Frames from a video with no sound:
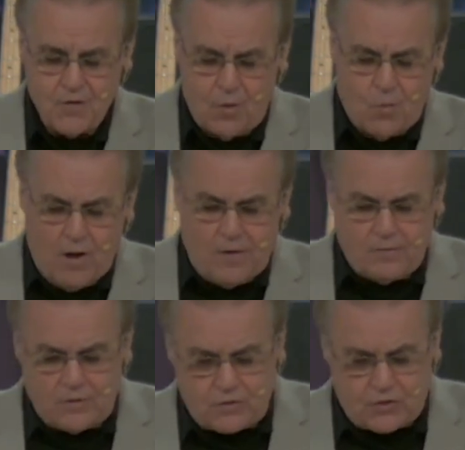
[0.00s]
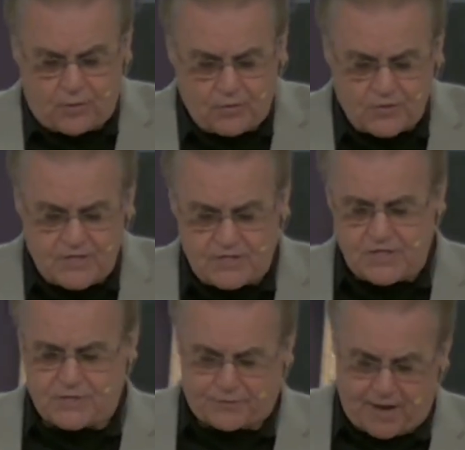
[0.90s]
No wonder the church is
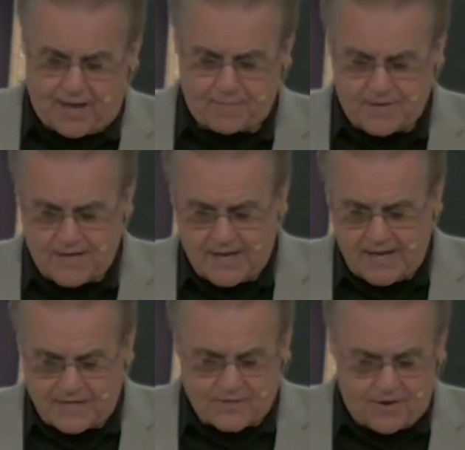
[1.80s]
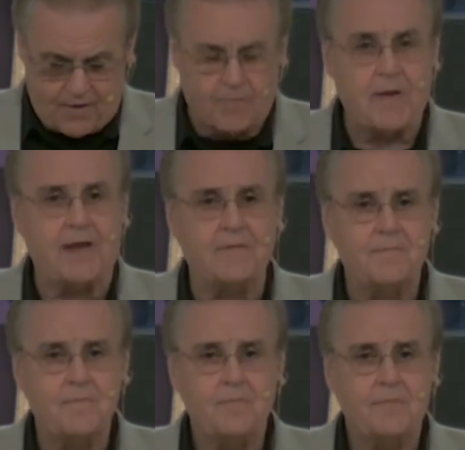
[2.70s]
described as an army.
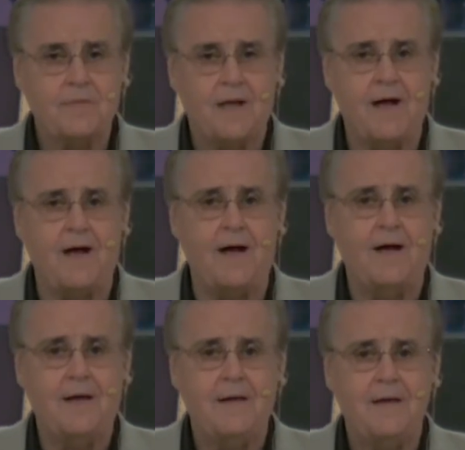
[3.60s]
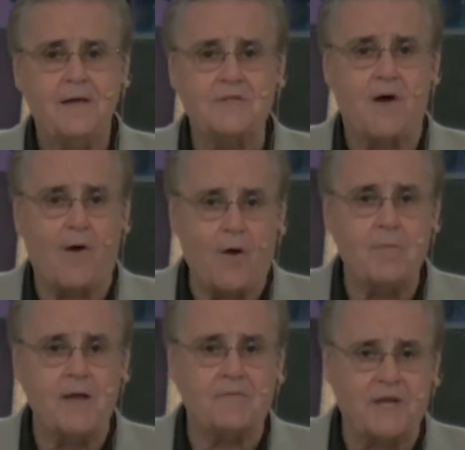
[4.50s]
Haha, it's an
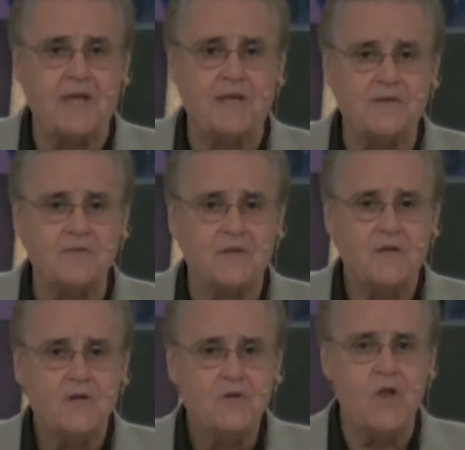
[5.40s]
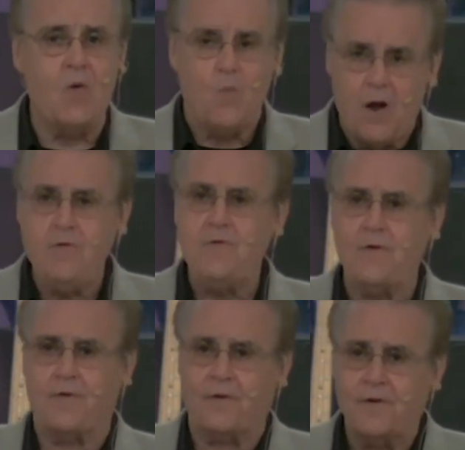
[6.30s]
army of kings. No
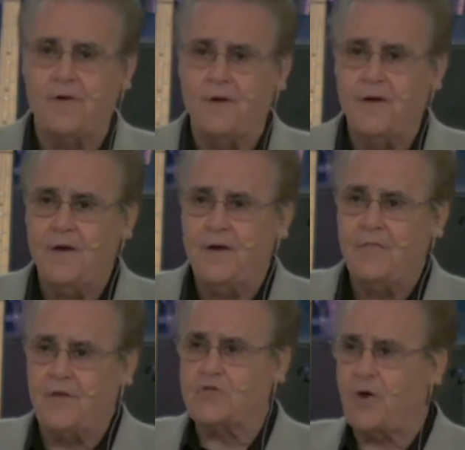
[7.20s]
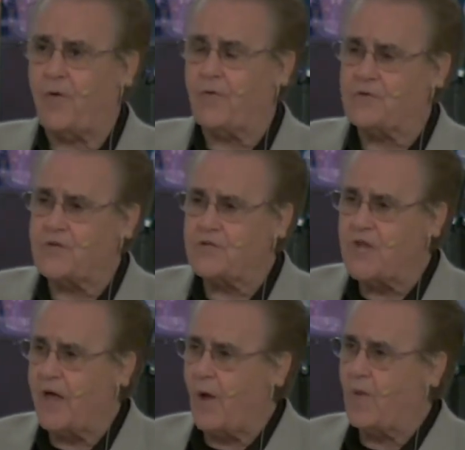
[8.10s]
wonder the church
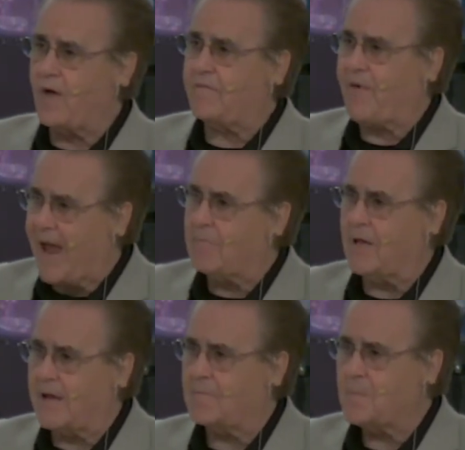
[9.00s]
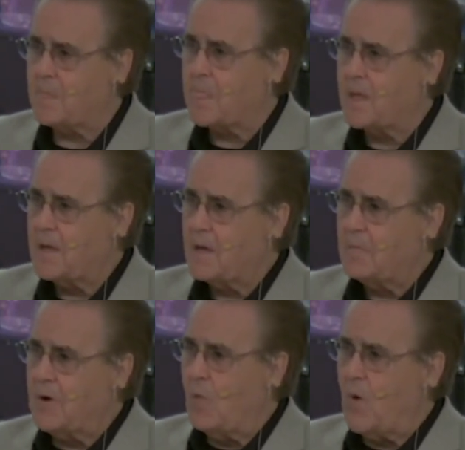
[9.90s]
is not only a family,
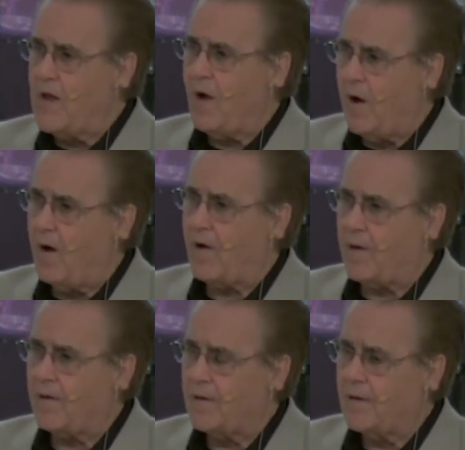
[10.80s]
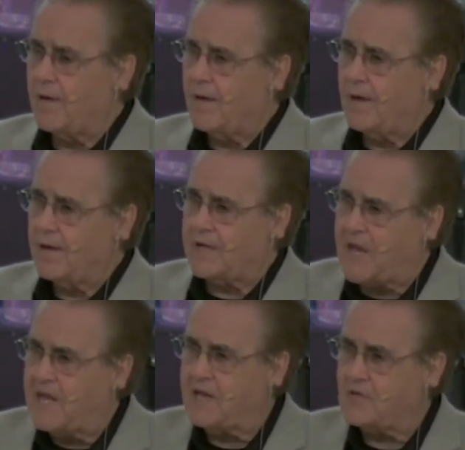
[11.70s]
but we are
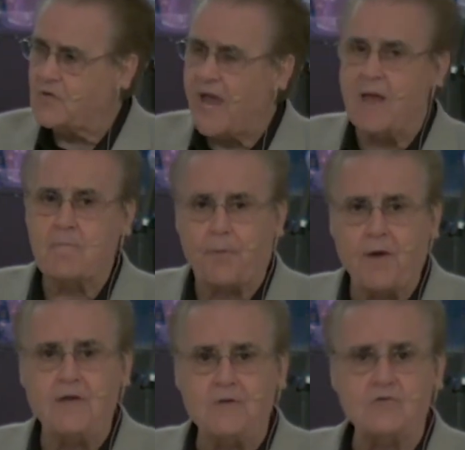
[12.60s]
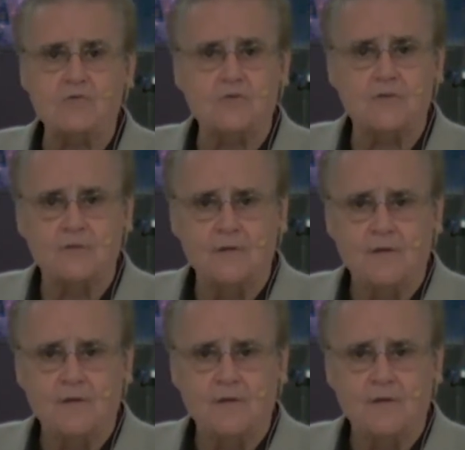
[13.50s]
kings and priests